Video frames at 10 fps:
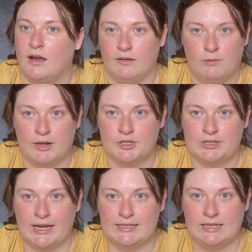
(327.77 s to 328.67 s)
I've watched
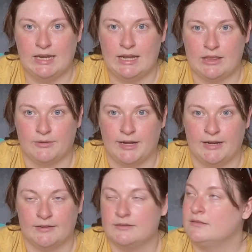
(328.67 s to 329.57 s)

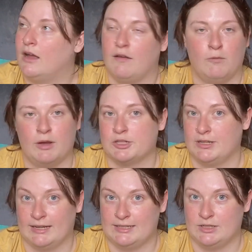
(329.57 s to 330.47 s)
1883, I've watched
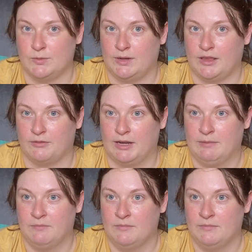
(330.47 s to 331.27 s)
1923.